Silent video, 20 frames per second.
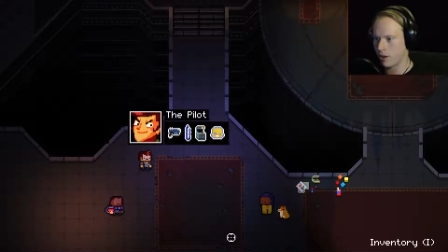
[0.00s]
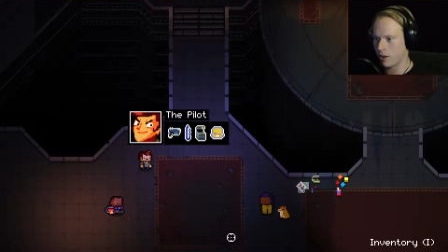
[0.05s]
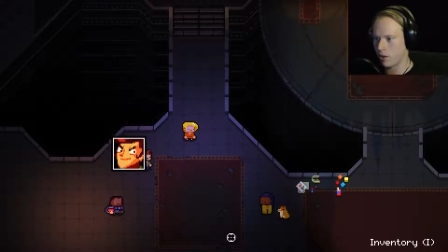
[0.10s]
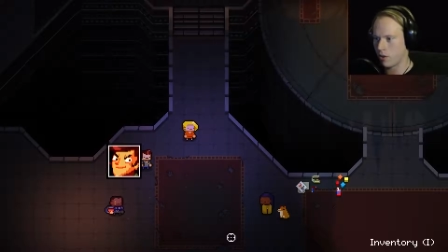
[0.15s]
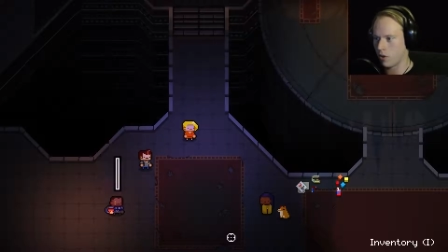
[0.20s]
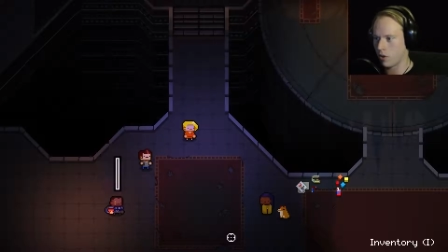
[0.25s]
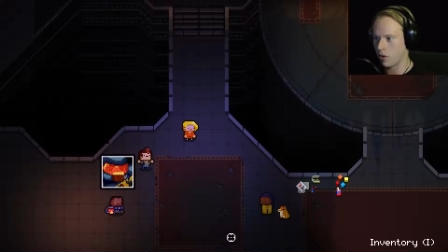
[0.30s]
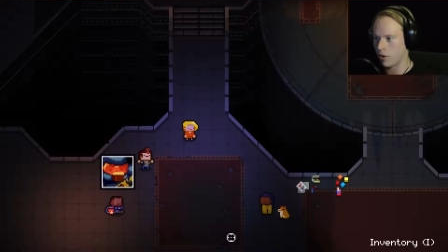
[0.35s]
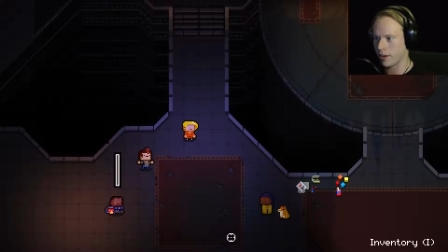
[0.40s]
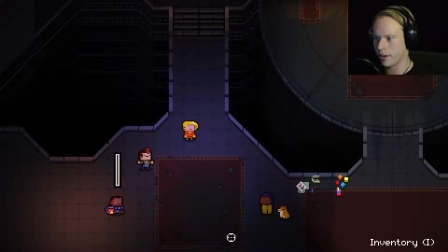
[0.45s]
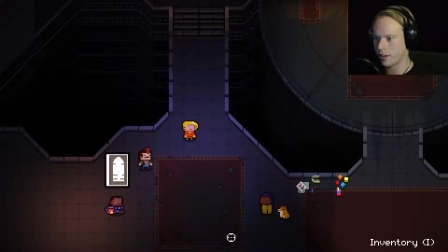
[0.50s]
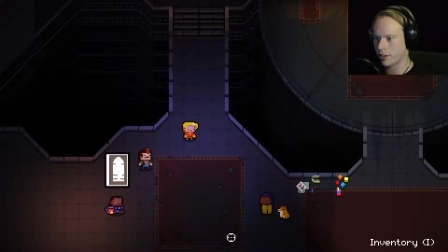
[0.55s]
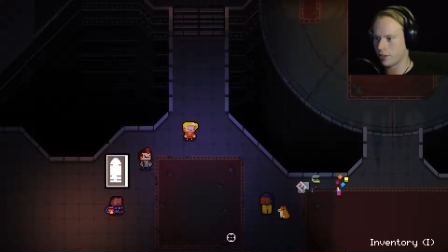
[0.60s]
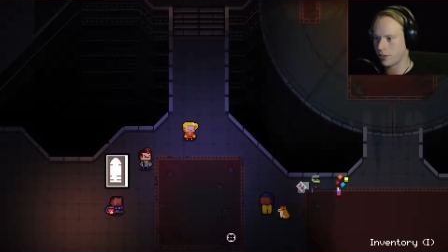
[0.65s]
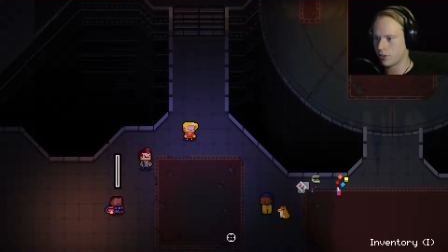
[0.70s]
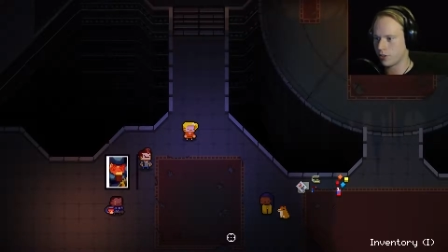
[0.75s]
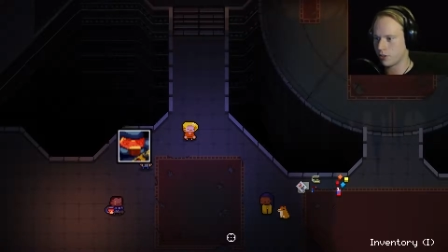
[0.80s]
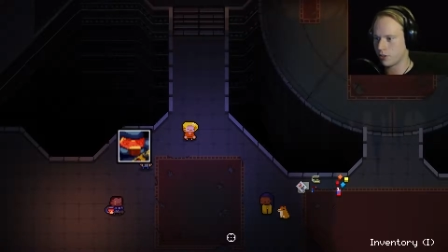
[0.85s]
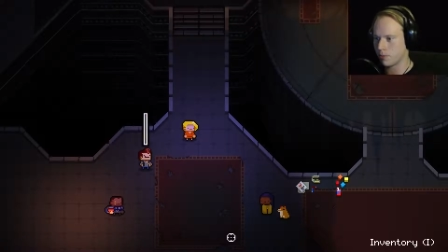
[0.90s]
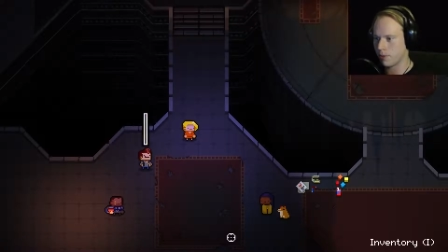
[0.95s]
Oh, I get to
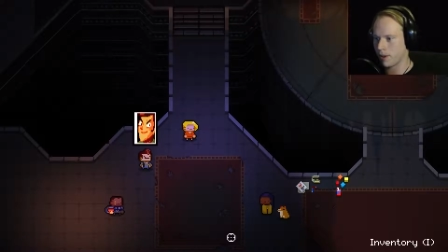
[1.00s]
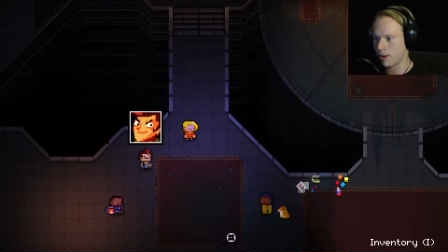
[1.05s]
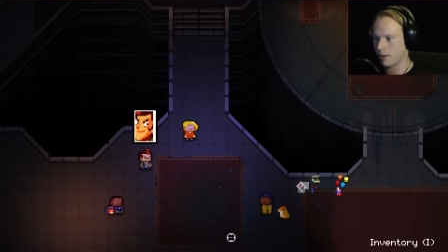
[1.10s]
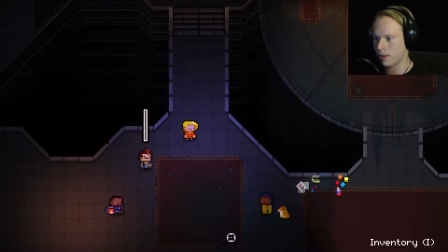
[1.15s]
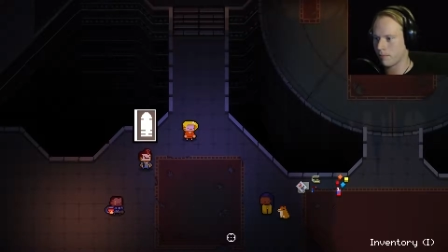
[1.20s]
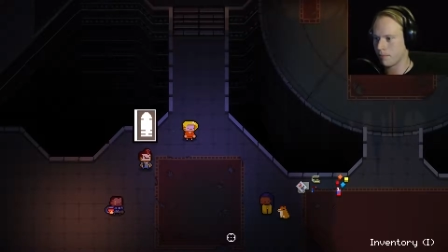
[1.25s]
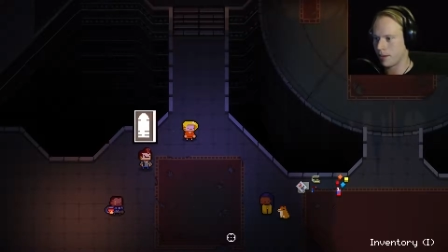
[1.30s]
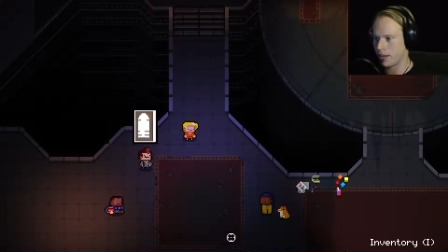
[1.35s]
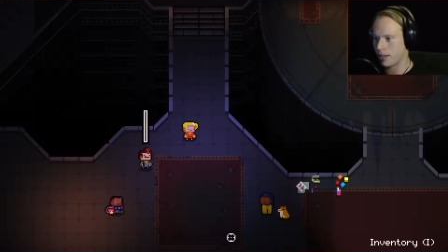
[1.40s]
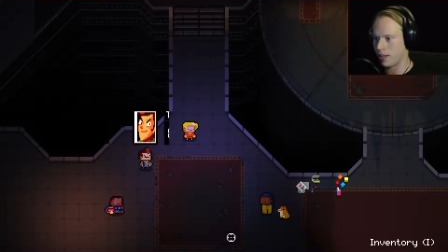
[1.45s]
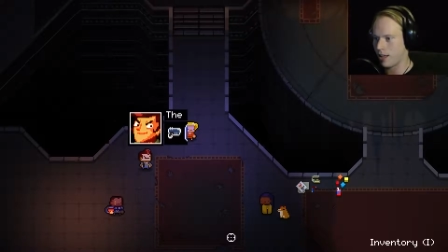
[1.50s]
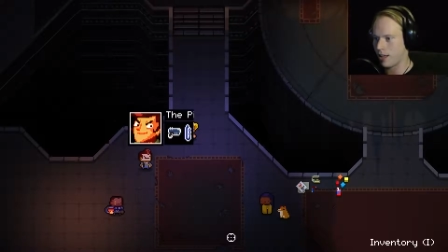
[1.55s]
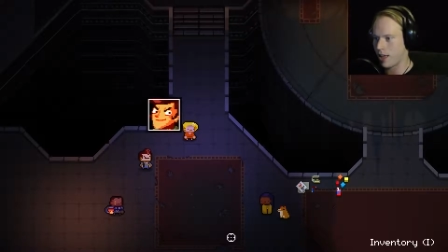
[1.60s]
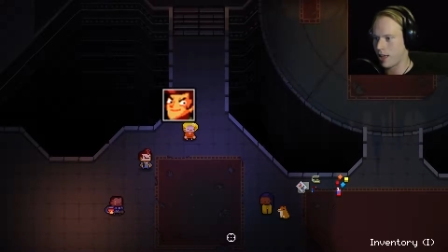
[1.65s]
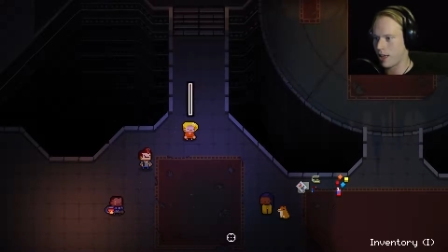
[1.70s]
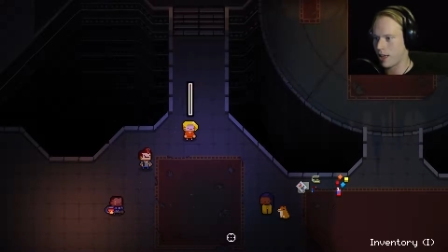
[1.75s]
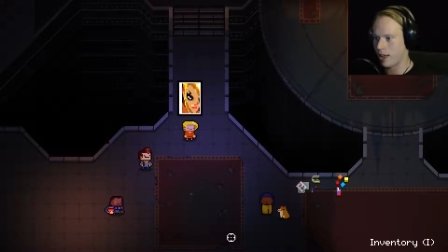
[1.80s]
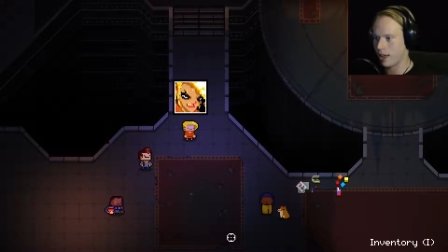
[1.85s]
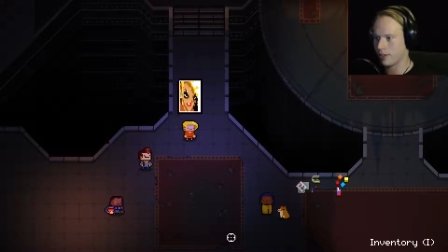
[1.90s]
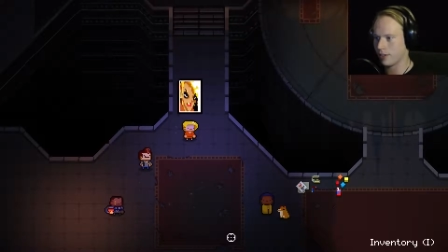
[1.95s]
choose my
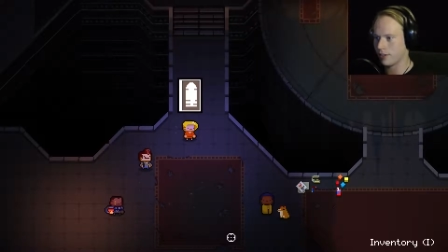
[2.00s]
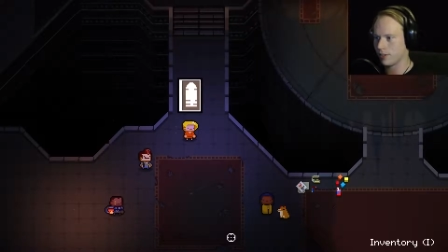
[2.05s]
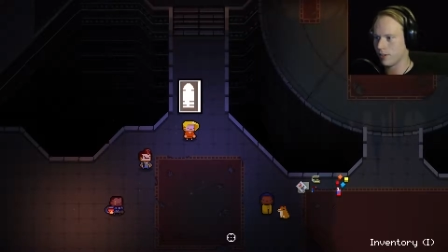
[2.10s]
class.